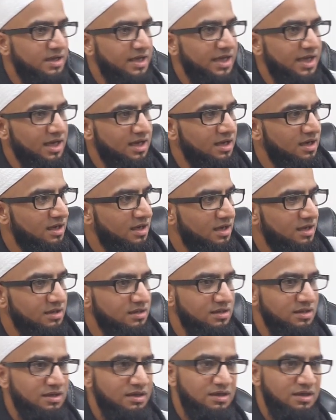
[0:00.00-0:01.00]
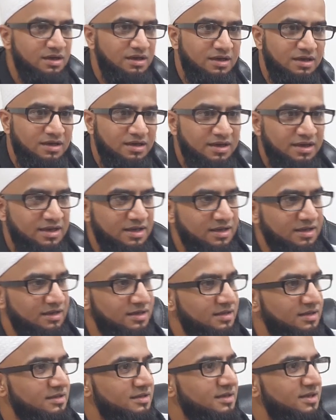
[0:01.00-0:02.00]
Elallah,
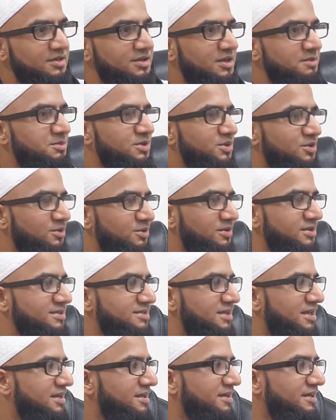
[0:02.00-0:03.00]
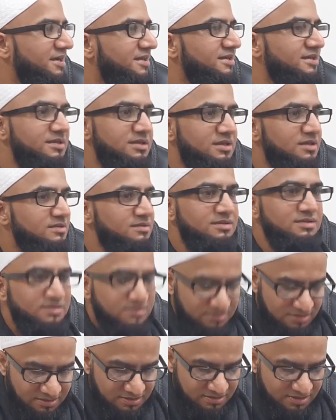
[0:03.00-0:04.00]
elallah. They'll be doing all this dhikr, and,
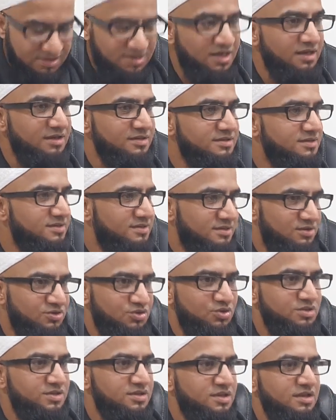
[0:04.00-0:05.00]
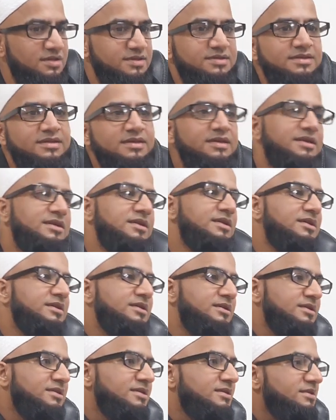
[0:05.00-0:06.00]
you know, skirts, short skirts.
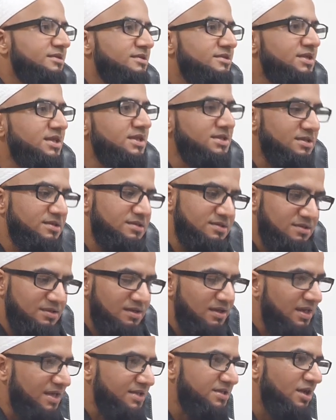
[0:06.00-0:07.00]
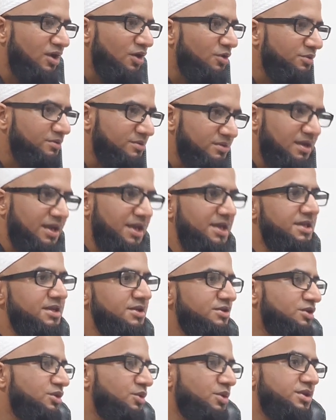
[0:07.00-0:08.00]
This is, let alone
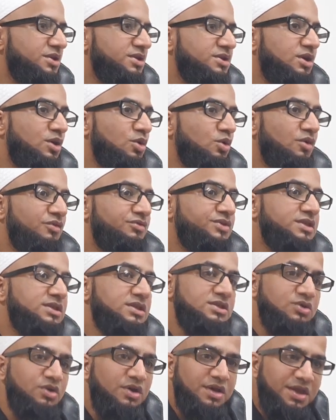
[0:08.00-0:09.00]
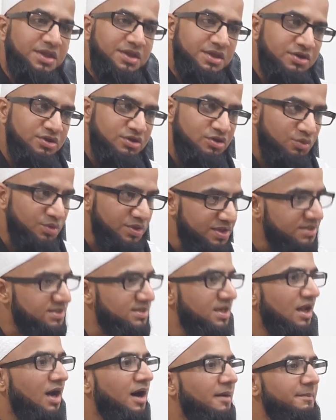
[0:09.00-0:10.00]
anything to do with tasawwuf, this has got nothing to do
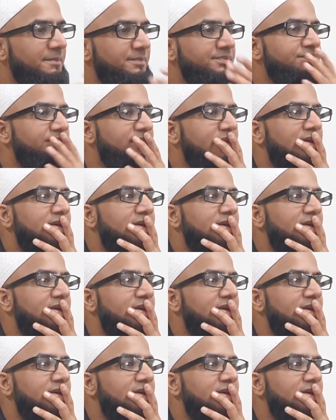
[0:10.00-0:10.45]
with Islam.